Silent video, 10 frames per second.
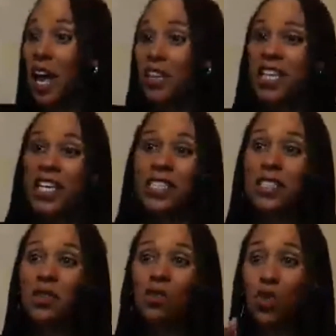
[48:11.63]

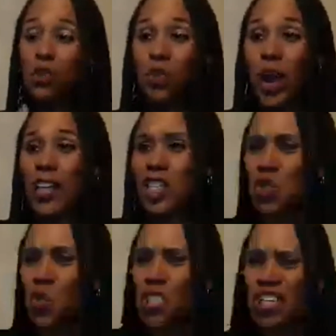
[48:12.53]
Athletes, when you
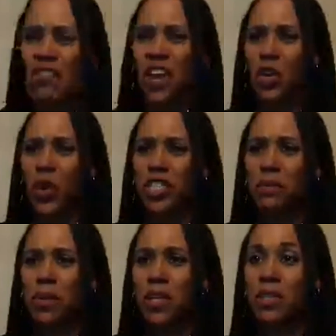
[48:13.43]
practice, where's that
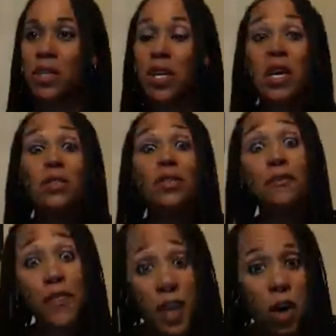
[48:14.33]
evaluation piece?
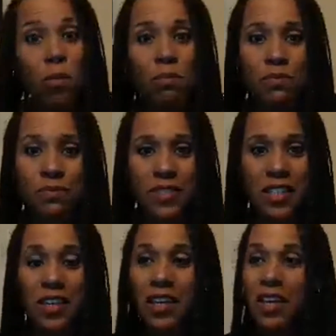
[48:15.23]
The film.
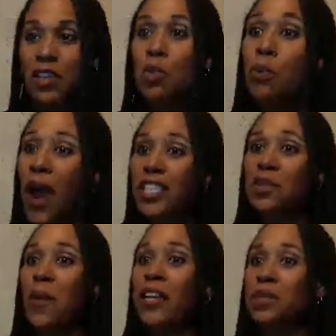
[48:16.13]
You
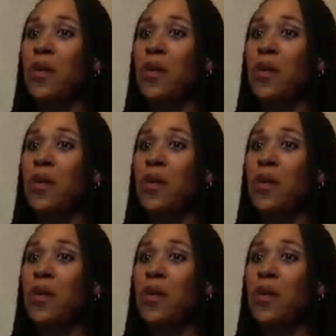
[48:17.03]
practice.